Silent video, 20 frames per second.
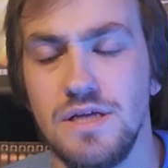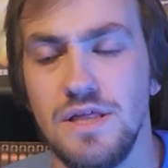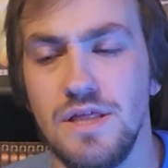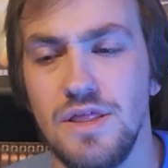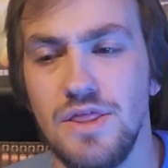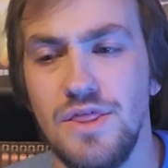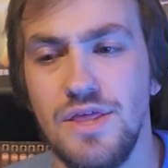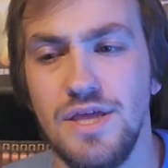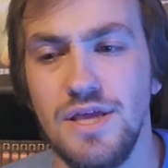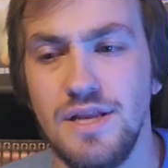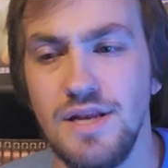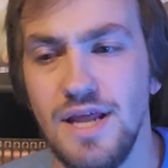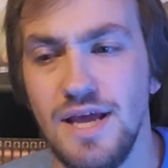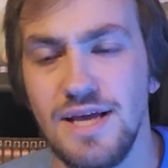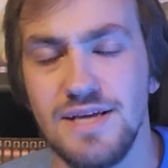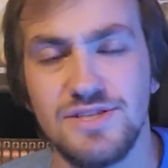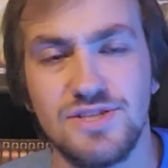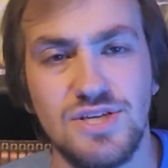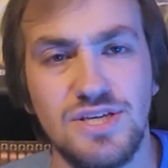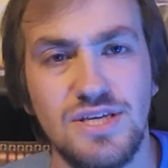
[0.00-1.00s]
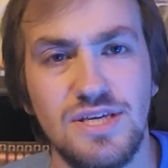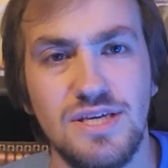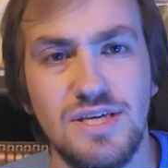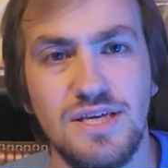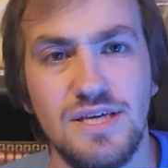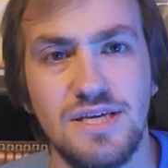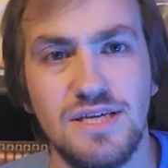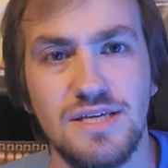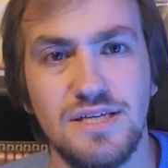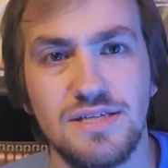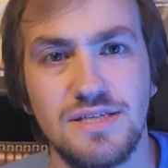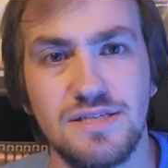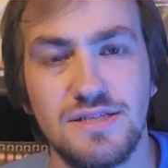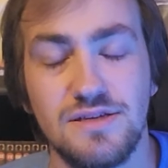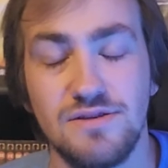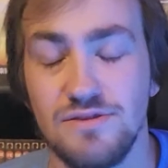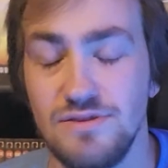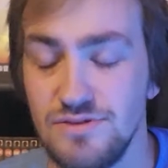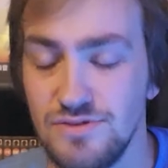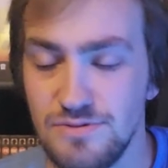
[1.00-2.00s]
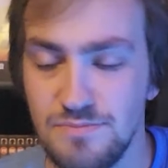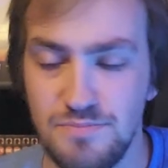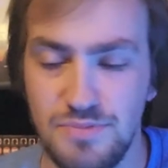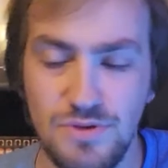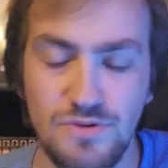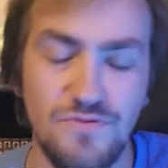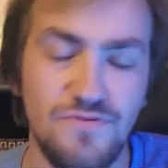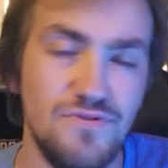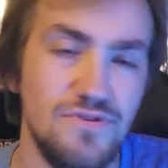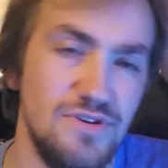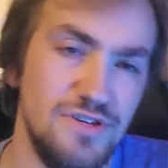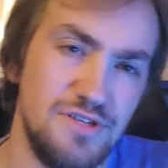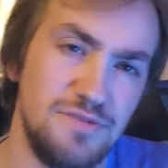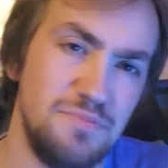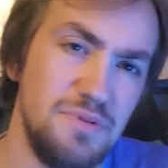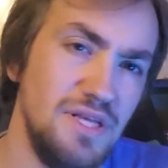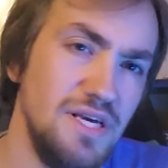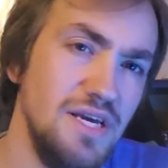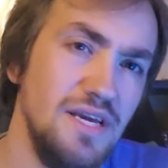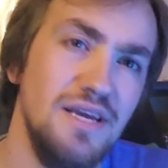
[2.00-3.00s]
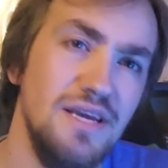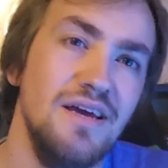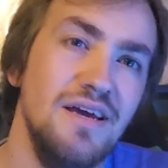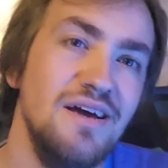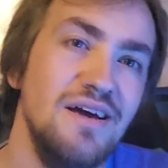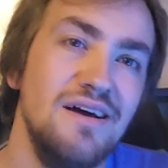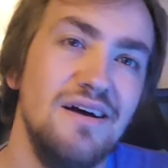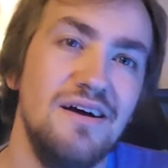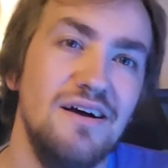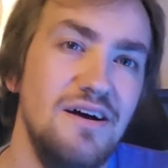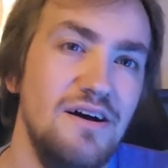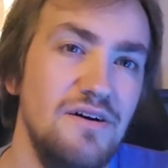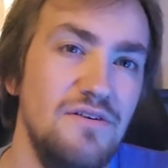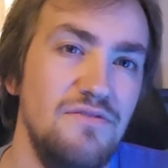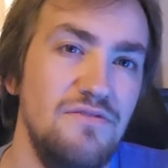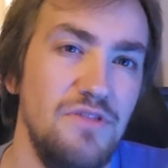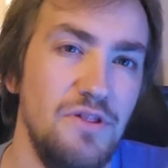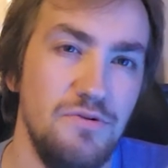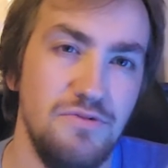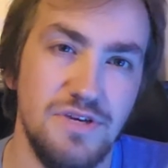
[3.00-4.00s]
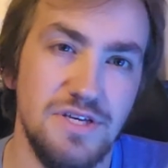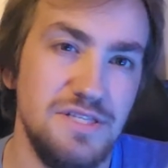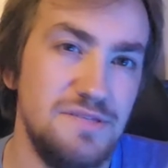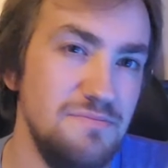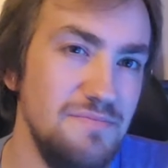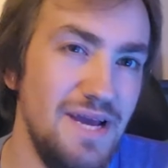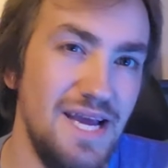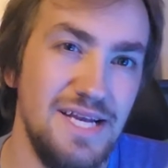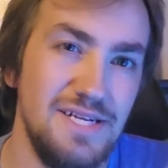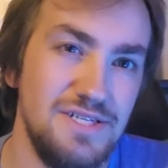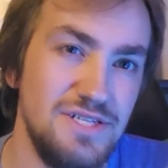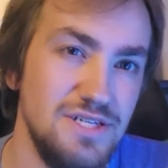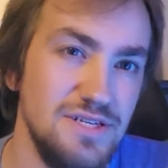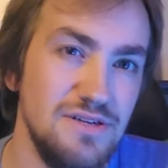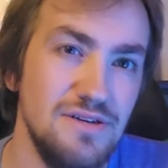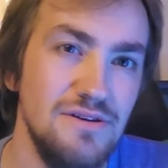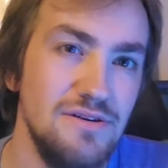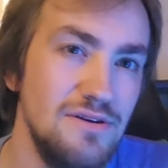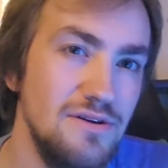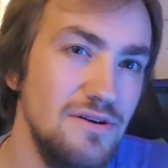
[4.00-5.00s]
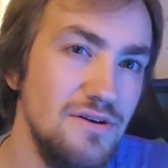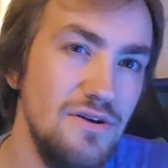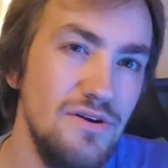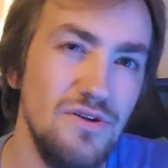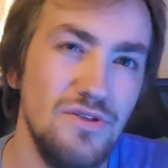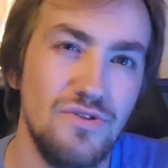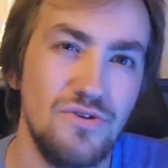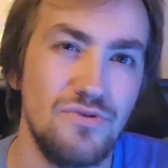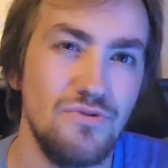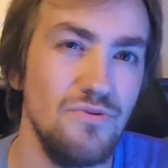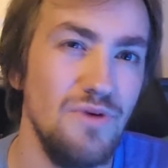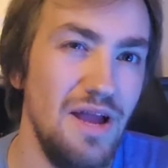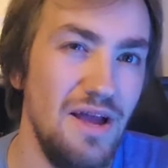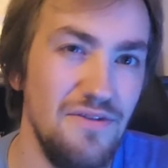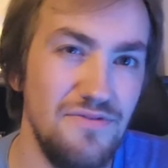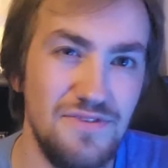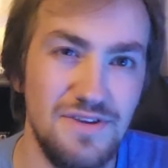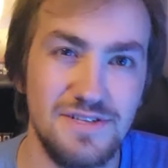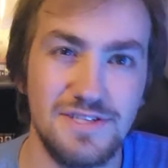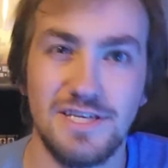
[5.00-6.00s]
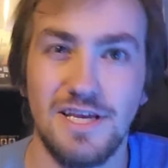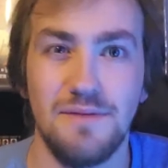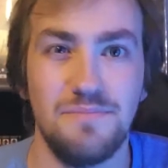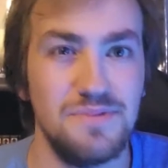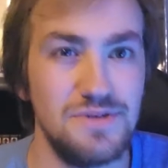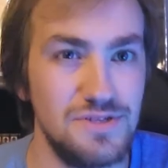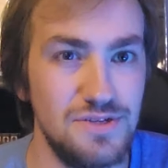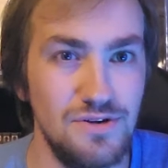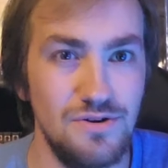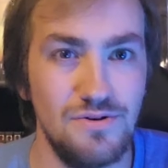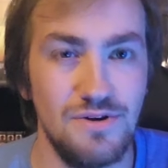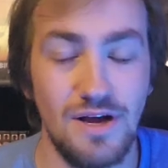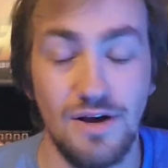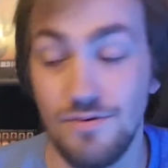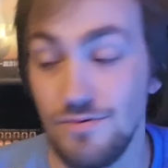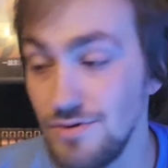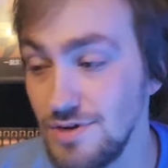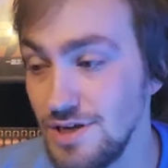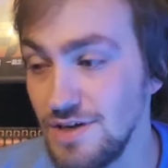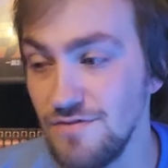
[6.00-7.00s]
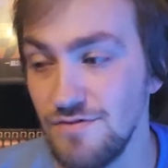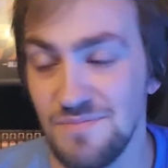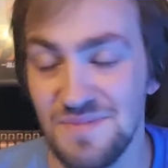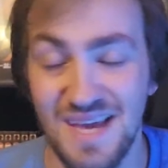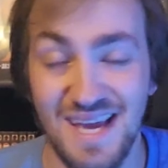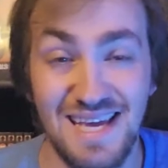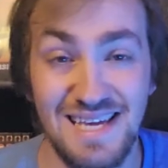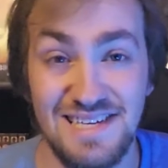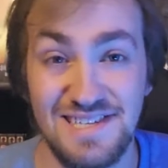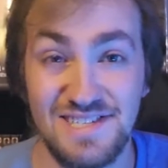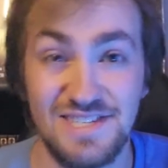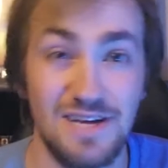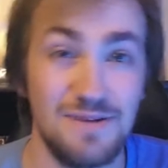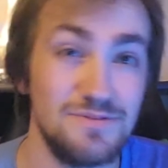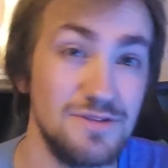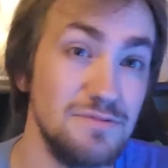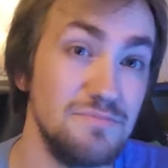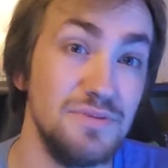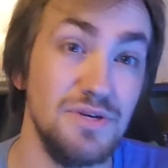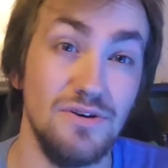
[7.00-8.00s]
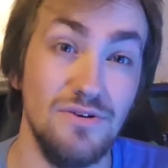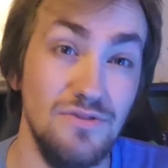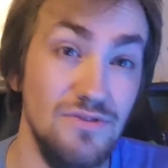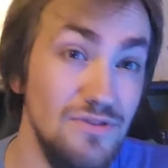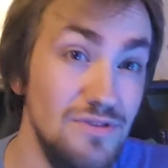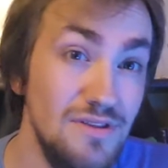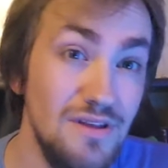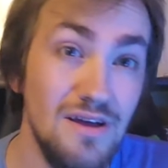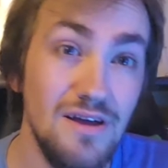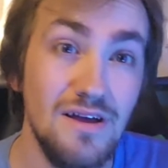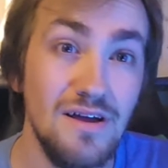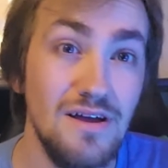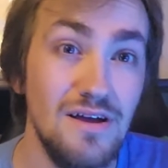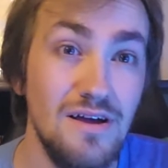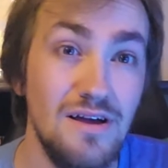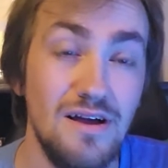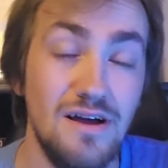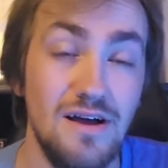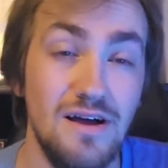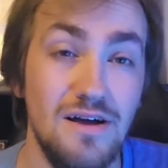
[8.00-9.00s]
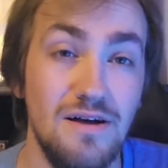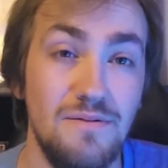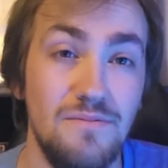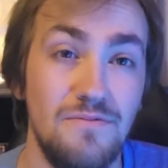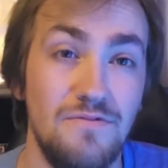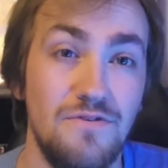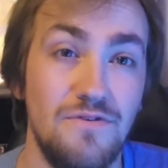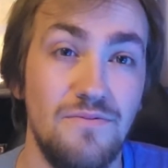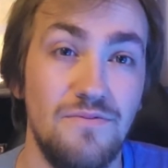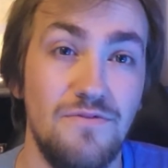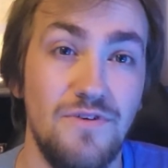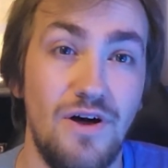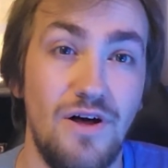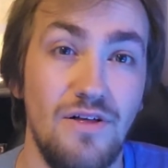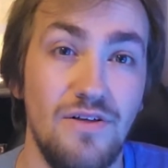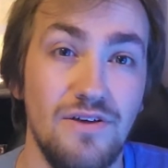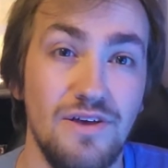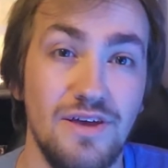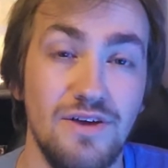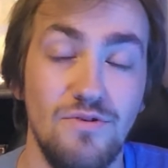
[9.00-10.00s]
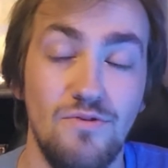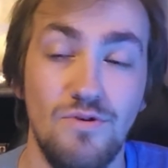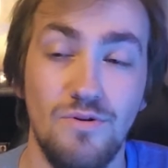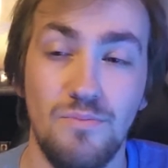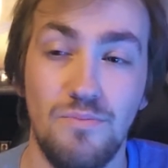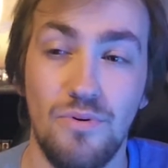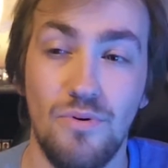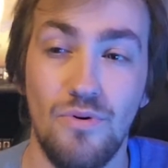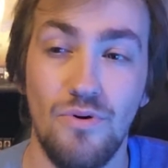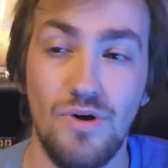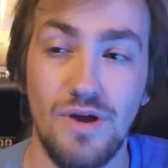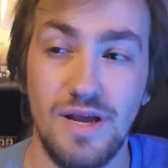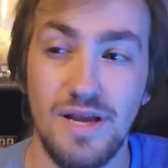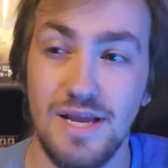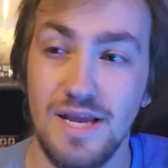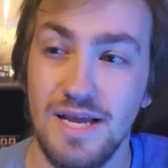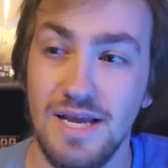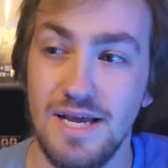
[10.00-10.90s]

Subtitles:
Then, as he is, there's a beautiful display of Loki's magic throughout this episode. I will give him that. He stops a building from falling at one point.